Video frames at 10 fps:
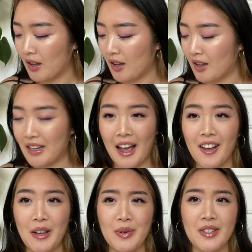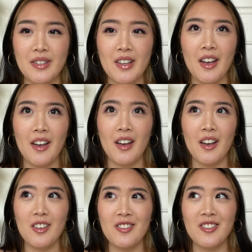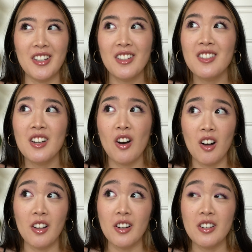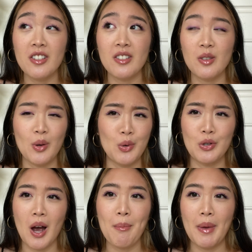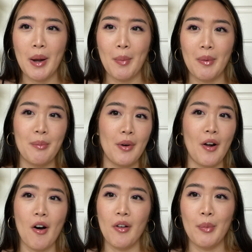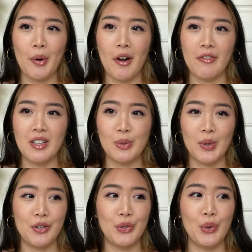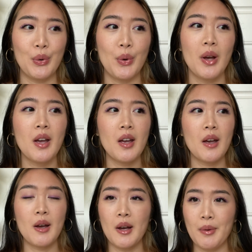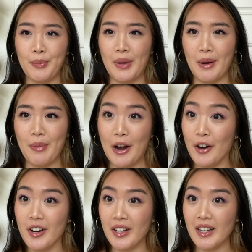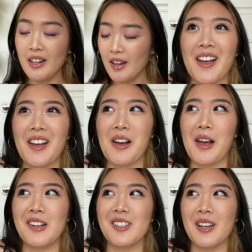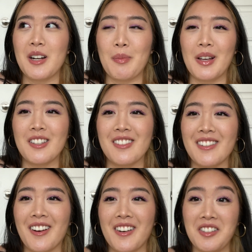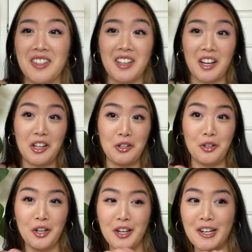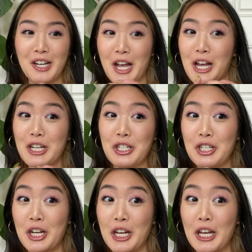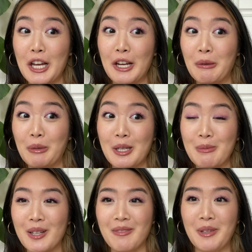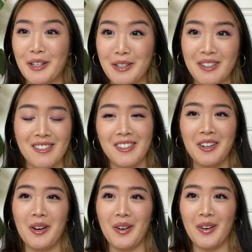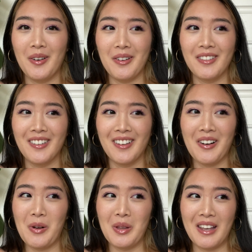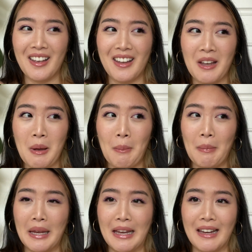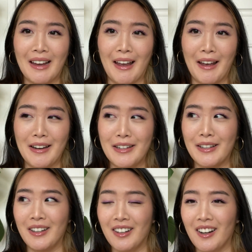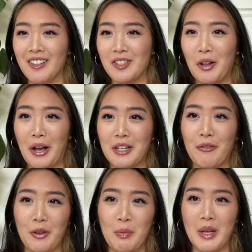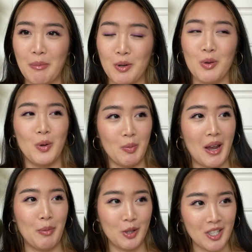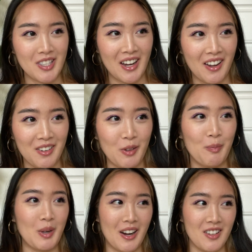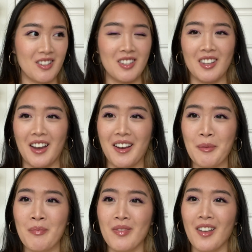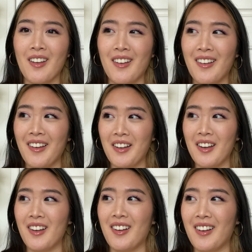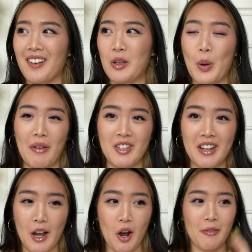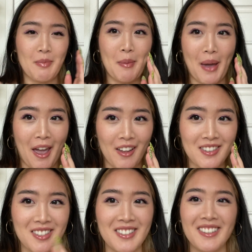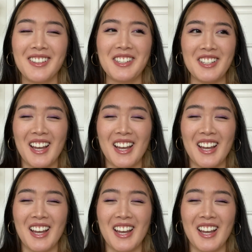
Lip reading: yeah, it was $60, so shop minimum, but all the profits went to Planned Parenthood. I decided to place this here because it's like a little cheeky placement, because only me and a select few people will be able to see it, because it's like you have to take off my pants to see